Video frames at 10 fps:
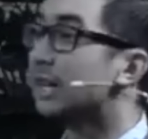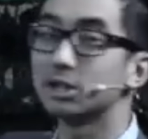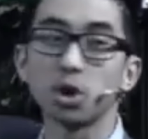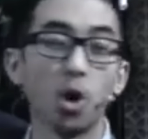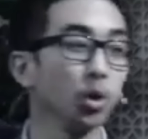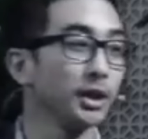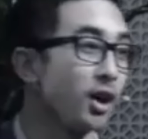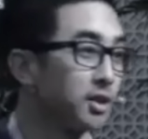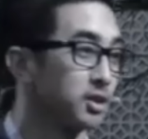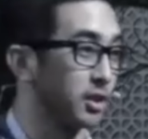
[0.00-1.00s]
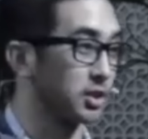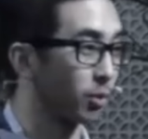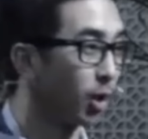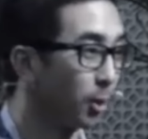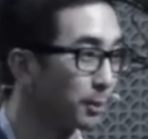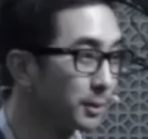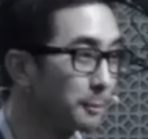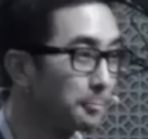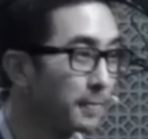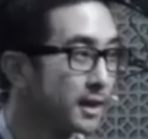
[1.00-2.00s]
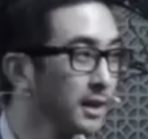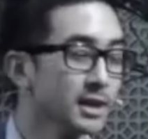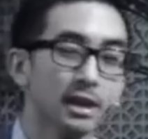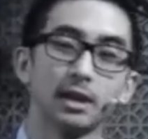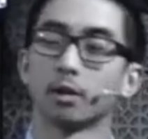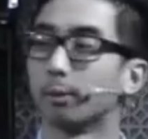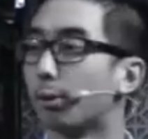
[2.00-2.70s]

he's holding on to this rope. The